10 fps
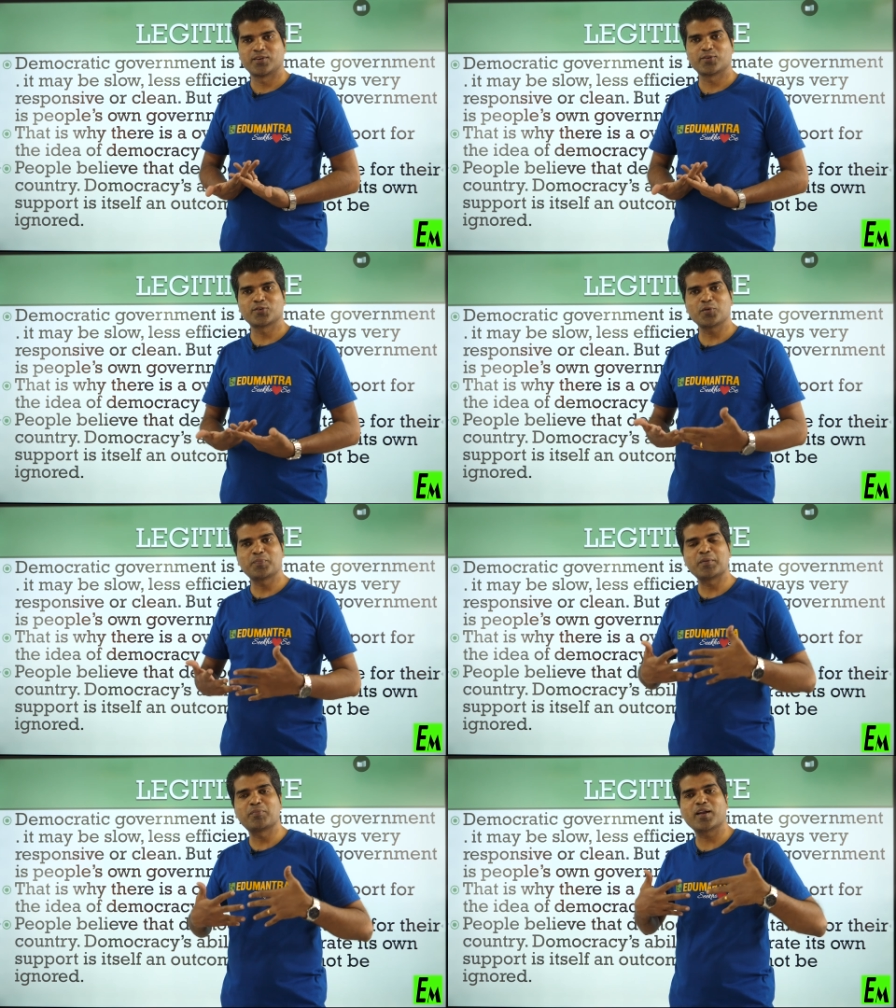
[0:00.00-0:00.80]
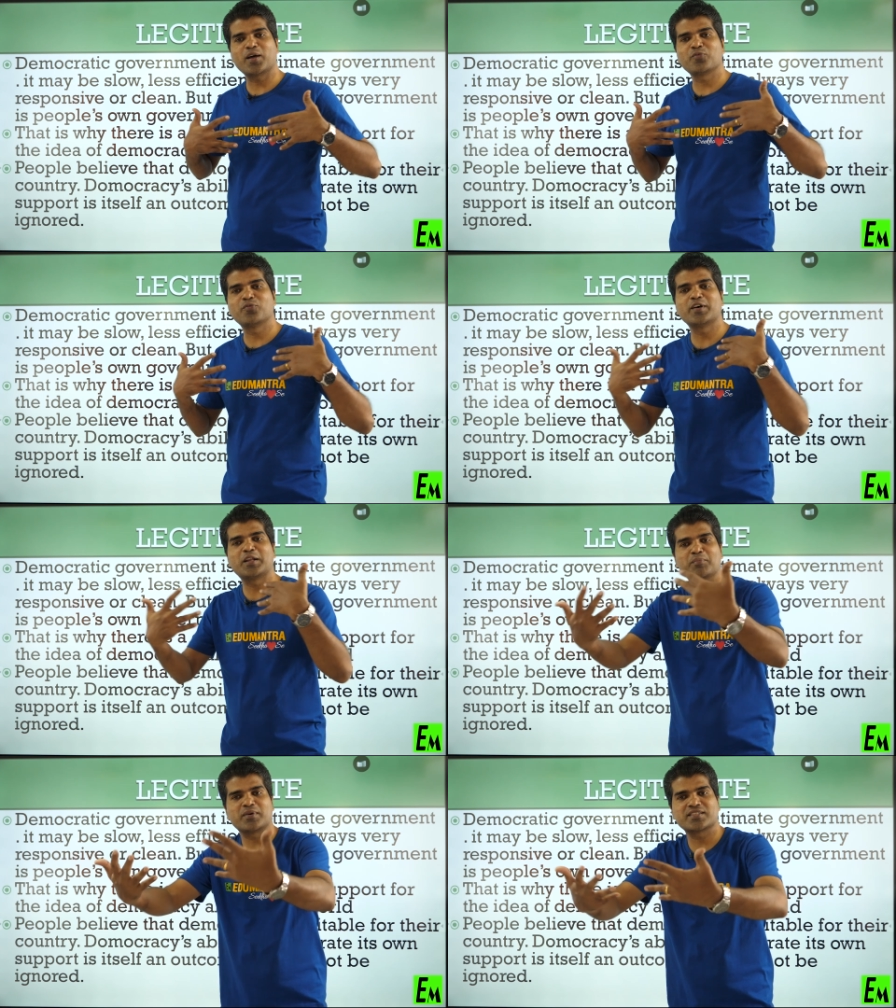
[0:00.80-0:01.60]
So people are
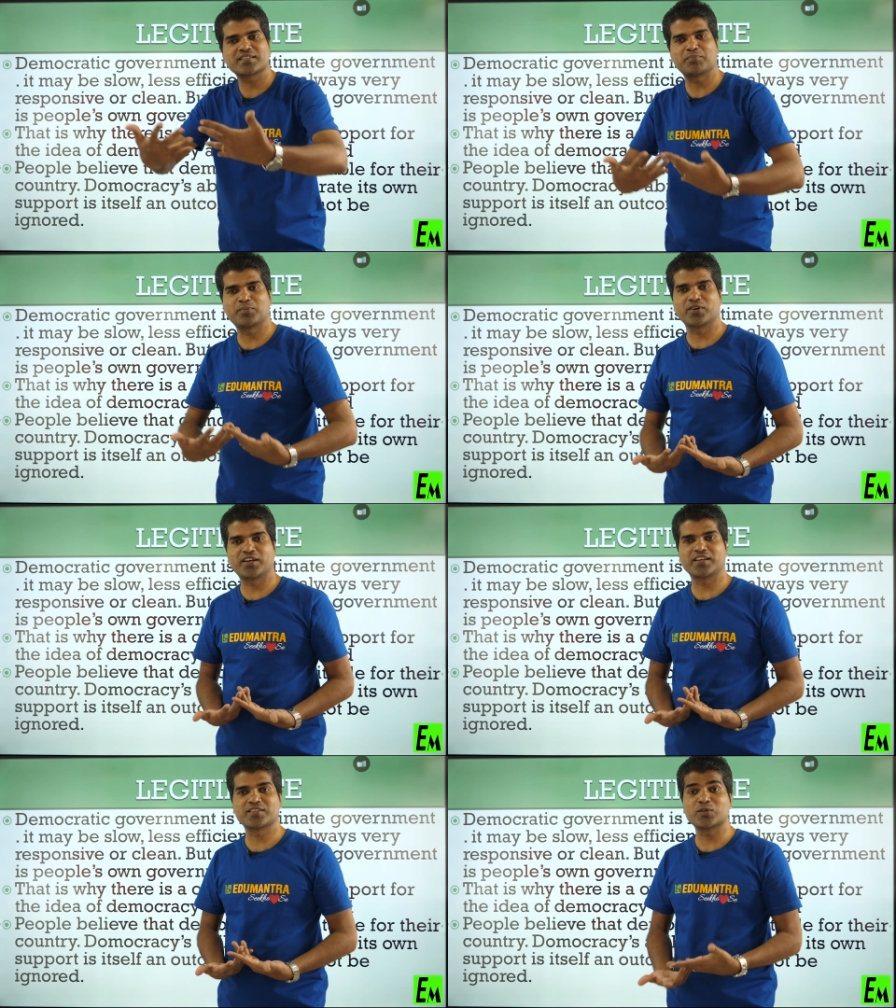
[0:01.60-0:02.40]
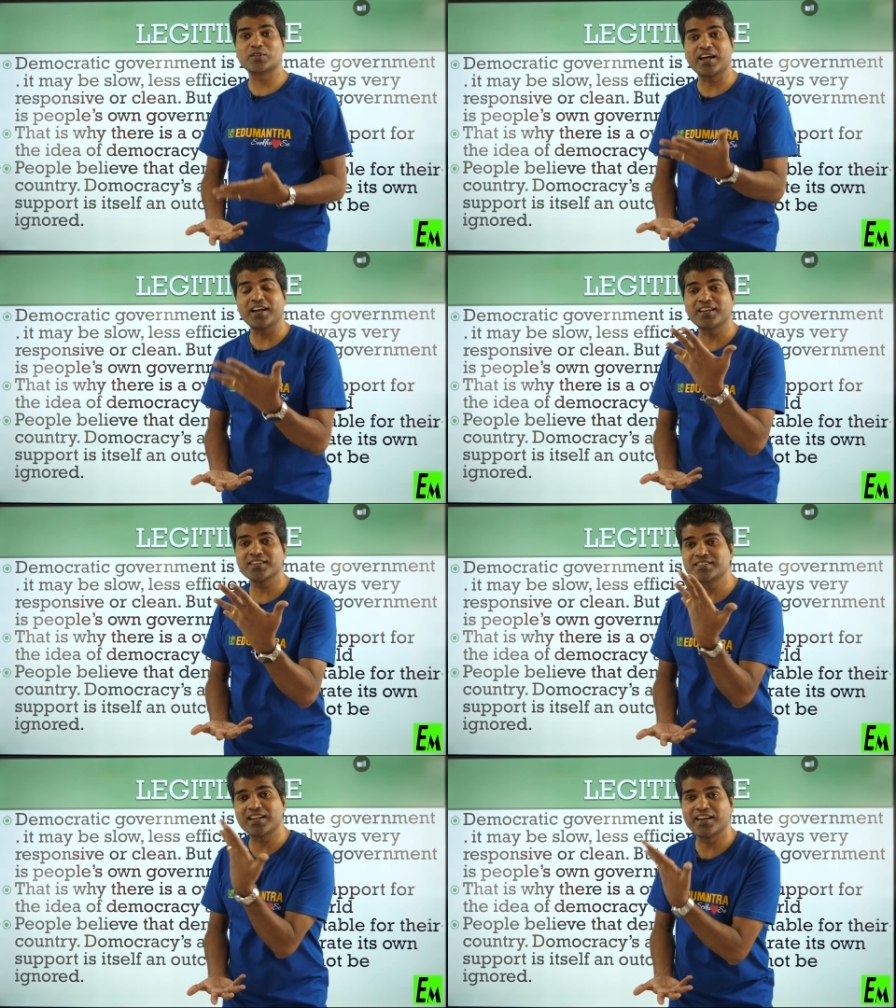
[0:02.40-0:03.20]
very much supporting. So that
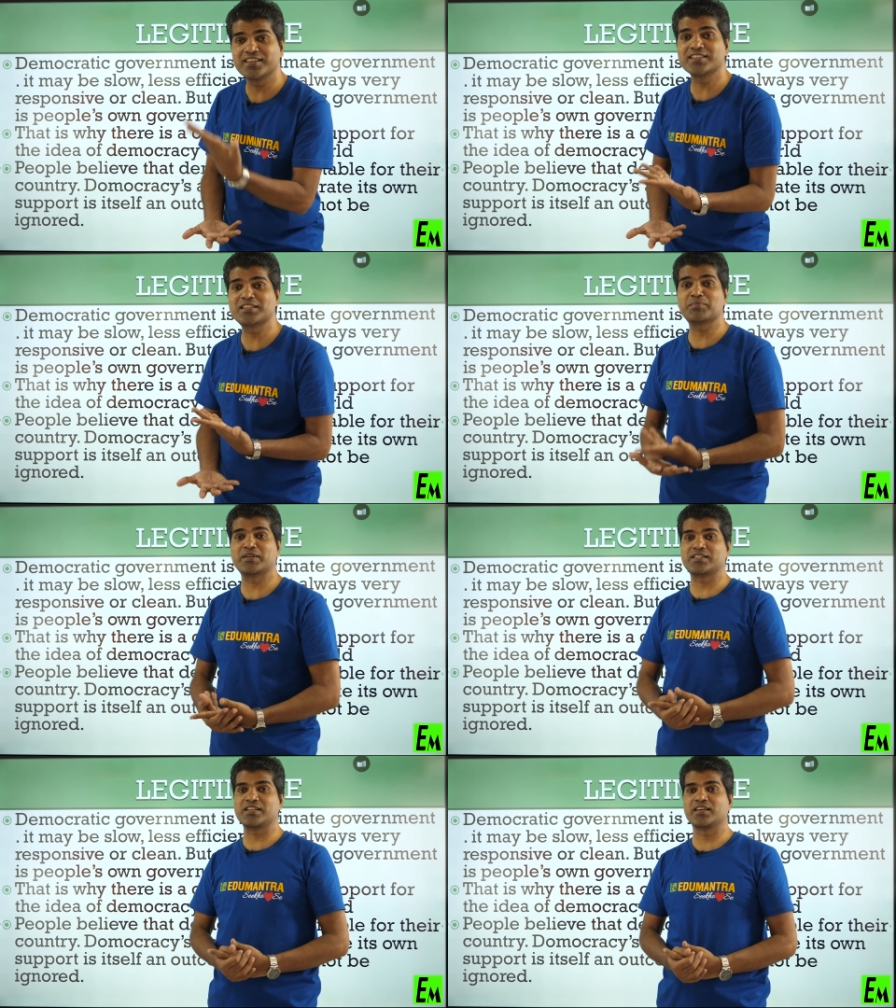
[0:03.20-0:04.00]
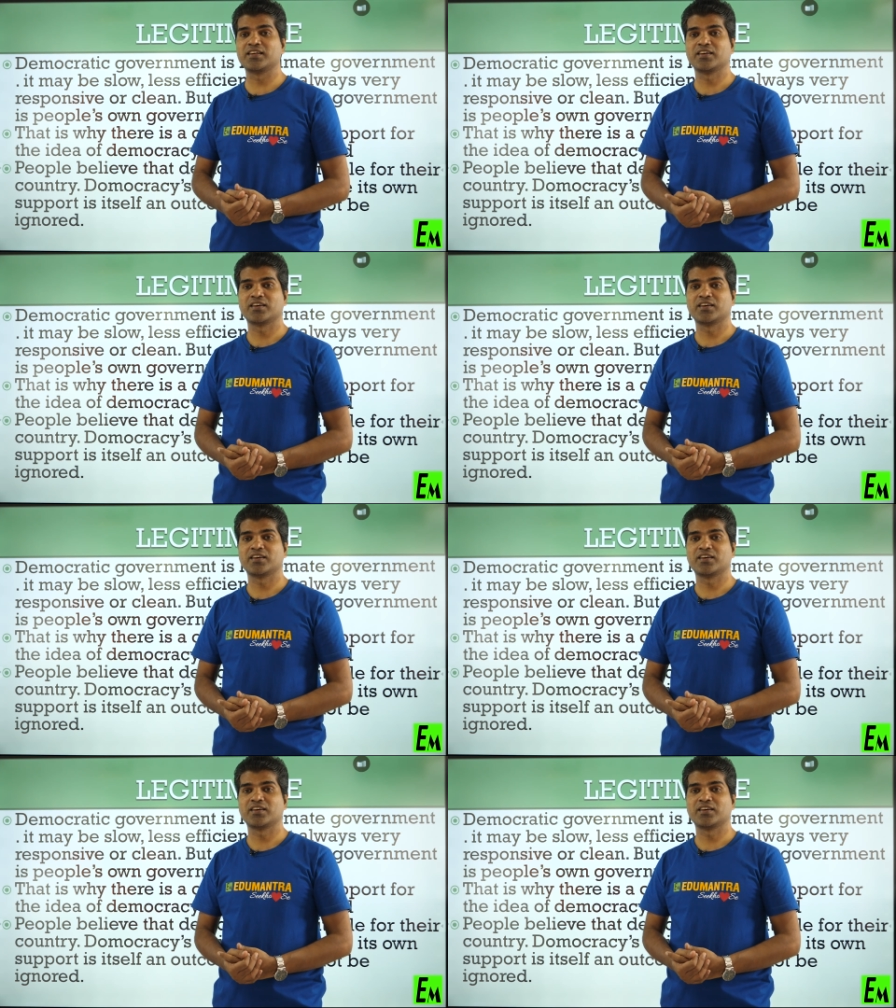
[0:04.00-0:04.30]
is the legitimacy